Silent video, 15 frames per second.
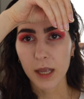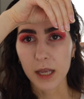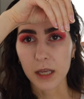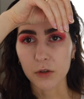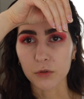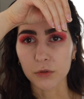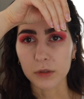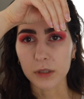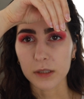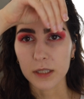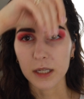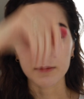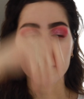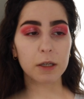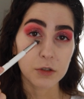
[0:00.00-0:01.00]
angled
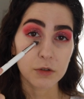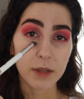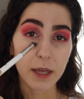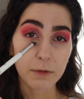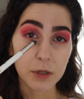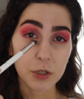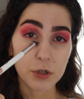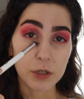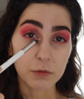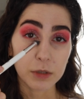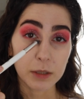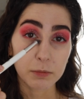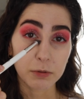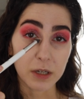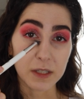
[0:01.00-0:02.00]
tip. So that way you can
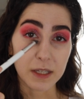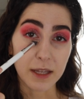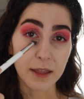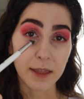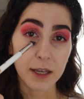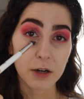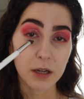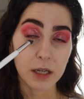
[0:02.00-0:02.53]
really press in there